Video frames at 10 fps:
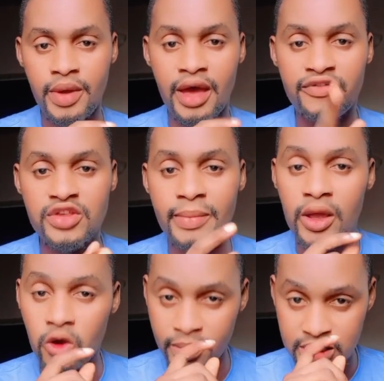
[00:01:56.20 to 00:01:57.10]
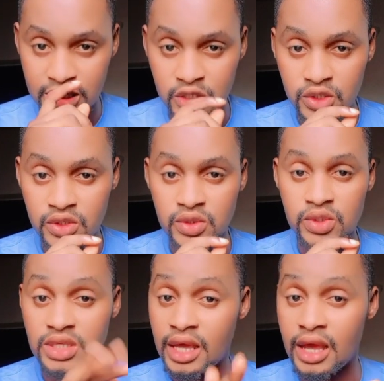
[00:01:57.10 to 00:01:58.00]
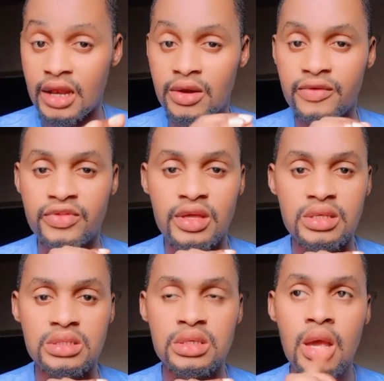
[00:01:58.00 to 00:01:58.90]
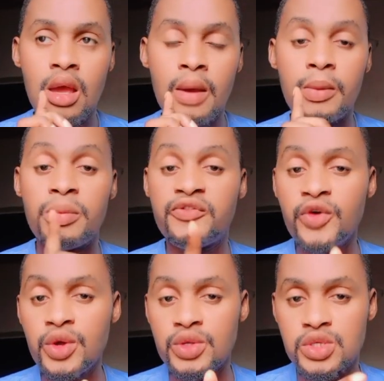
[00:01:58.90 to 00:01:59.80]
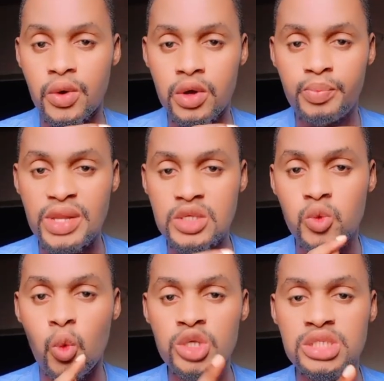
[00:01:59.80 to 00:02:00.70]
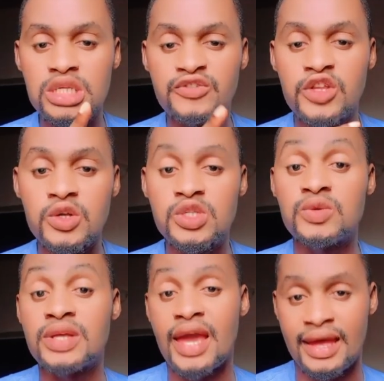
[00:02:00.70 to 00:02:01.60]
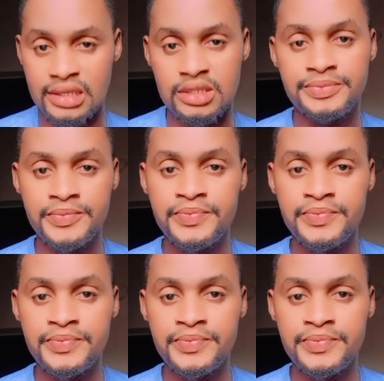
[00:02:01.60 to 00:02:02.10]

after my comment section to say a lot of things, but before you talk, please watch this video till the end.